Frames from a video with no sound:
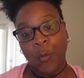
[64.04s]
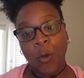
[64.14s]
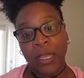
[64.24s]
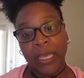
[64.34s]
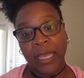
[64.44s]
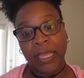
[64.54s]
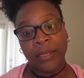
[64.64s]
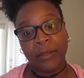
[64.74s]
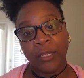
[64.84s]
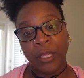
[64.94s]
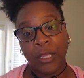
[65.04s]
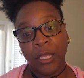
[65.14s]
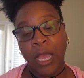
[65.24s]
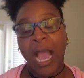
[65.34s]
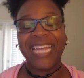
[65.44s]
working.
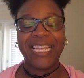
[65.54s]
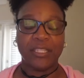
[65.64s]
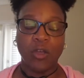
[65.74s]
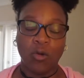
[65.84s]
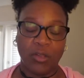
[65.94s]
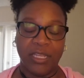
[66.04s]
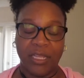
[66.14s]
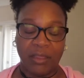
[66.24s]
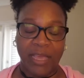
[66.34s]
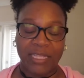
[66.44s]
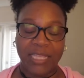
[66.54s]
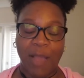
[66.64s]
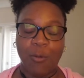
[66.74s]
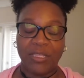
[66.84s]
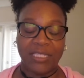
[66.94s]
I didn't totally neglect.
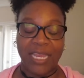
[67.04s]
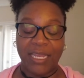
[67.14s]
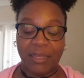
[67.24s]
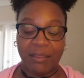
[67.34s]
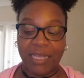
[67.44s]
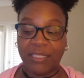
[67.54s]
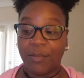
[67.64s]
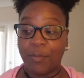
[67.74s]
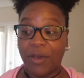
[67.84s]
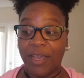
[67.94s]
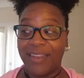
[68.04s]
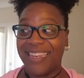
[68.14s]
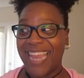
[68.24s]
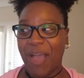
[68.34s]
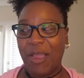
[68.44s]
I wouldn't say neglected, but
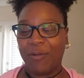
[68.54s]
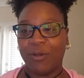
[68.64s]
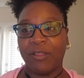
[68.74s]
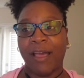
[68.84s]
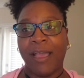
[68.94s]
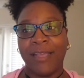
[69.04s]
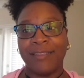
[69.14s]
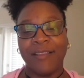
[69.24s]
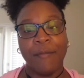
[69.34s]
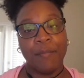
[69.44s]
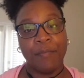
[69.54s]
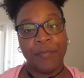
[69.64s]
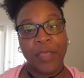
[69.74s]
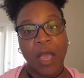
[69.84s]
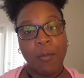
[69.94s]
now I realize
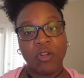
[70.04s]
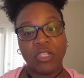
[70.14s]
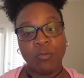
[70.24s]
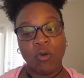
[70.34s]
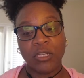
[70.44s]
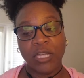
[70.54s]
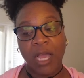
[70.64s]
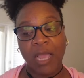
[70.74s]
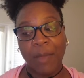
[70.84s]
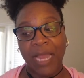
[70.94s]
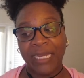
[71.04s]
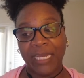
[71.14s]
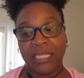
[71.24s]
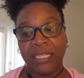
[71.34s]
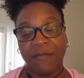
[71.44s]
how much more time I
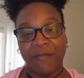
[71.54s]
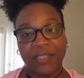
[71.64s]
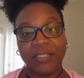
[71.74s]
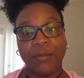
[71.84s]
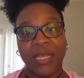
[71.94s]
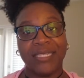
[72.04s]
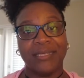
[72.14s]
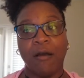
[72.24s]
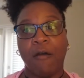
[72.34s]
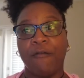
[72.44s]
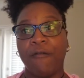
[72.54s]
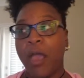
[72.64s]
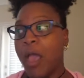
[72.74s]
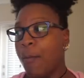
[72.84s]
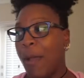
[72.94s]
needed to invest in myself,
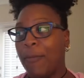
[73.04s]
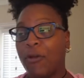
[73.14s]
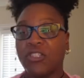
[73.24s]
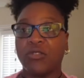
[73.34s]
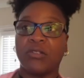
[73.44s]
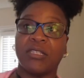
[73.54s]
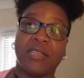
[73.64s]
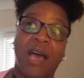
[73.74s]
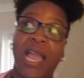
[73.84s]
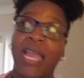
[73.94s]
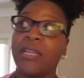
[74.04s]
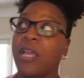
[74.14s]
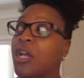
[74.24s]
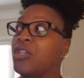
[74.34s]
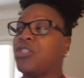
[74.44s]
my personal design.
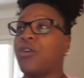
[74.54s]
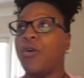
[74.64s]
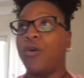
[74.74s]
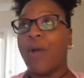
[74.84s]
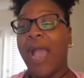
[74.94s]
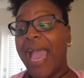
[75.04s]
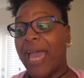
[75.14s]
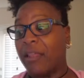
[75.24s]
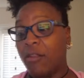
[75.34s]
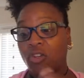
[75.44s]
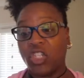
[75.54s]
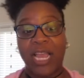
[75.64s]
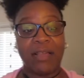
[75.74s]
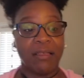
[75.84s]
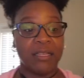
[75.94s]
So I had a little
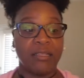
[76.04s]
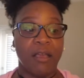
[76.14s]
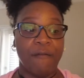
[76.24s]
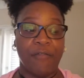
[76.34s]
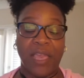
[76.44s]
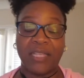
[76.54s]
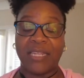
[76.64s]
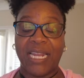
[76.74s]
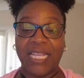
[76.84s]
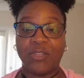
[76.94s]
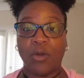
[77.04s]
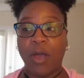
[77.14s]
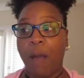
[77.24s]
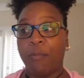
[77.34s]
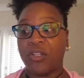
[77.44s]
checklist of things that I need to
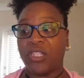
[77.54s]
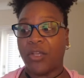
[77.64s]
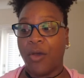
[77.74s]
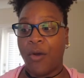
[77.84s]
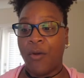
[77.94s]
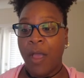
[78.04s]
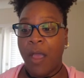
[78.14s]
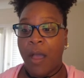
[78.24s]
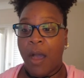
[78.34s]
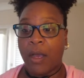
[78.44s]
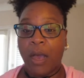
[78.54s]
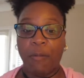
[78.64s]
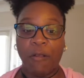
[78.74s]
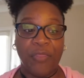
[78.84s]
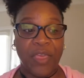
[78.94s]
accomplish. So a
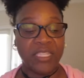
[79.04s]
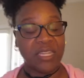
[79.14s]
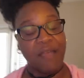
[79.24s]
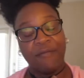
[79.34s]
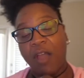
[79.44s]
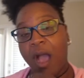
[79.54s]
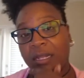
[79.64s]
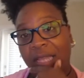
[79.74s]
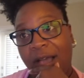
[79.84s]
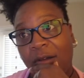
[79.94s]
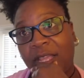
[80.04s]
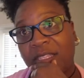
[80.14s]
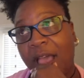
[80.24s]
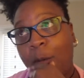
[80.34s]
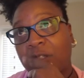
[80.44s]
couple of things that I've knocked out
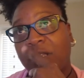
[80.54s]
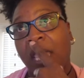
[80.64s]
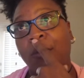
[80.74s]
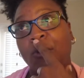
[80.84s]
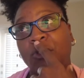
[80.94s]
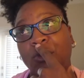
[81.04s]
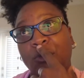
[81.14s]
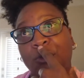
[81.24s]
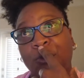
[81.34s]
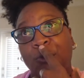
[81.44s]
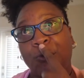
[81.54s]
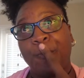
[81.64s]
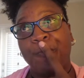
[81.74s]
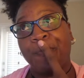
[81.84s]
is I was able to